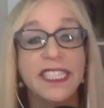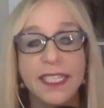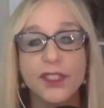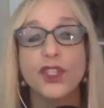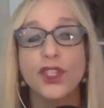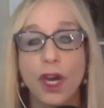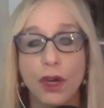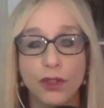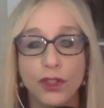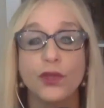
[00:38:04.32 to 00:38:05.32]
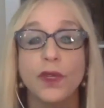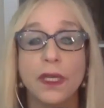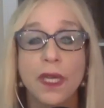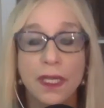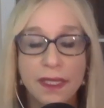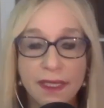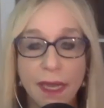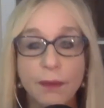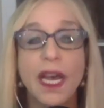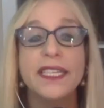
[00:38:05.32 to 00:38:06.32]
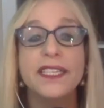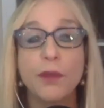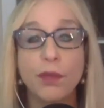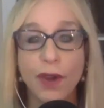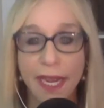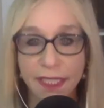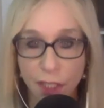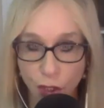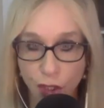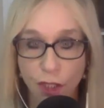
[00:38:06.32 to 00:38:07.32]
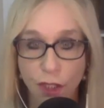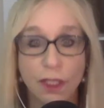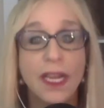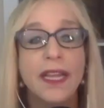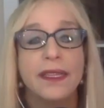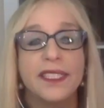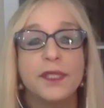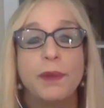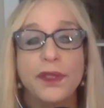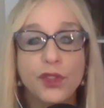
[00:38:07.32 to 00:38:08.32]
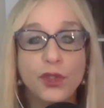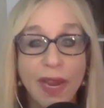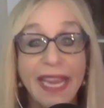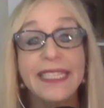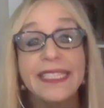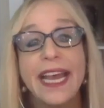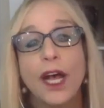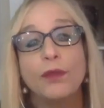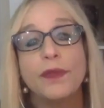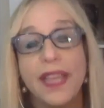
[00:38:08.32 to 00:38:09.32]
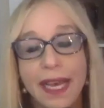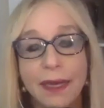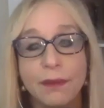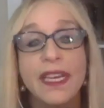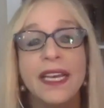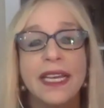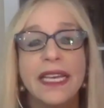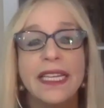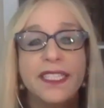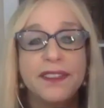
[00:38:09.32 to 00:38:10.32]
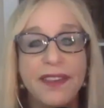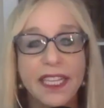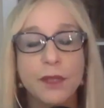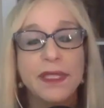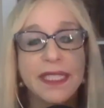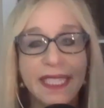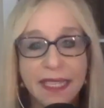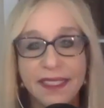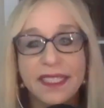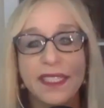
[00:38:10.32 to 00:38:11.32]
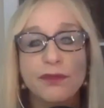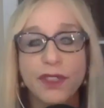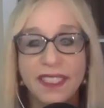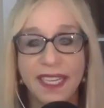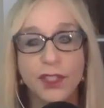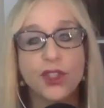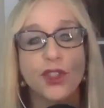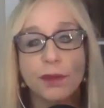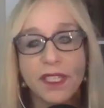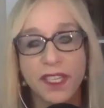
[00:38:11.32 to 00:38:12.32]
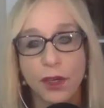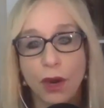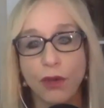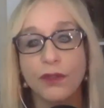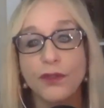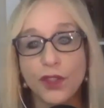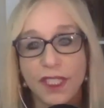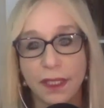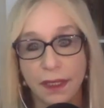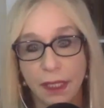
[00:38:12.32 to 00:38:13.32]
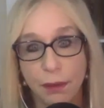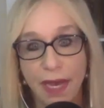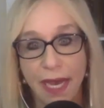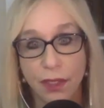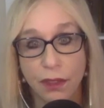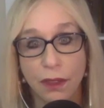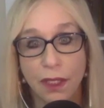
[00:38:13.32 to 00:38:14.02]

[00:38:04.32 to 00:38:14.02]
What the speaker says: needs to go to some kind of a practitioner that's been trained to help them develop a sensitive relationship to their own fertility pattern.